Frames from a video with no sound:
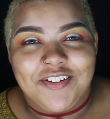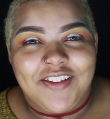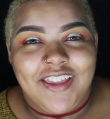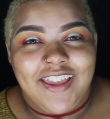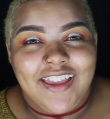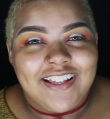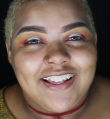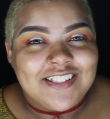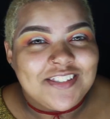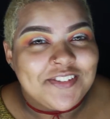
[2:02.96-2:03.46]

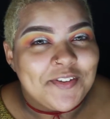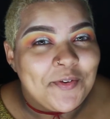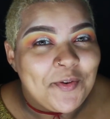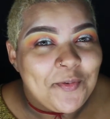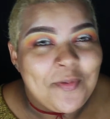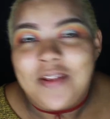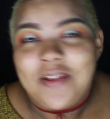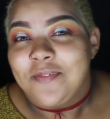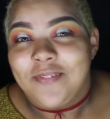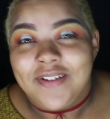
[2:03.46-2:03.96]
Okay, so no
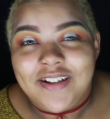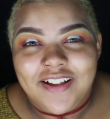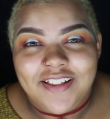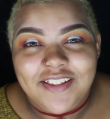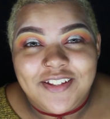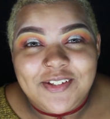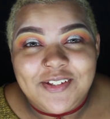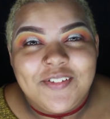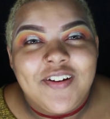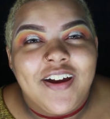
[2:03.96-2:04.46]
matter what
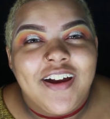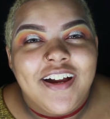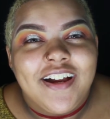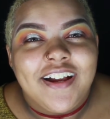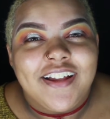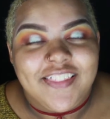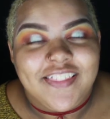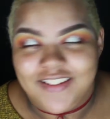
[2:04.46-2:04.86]
color you are,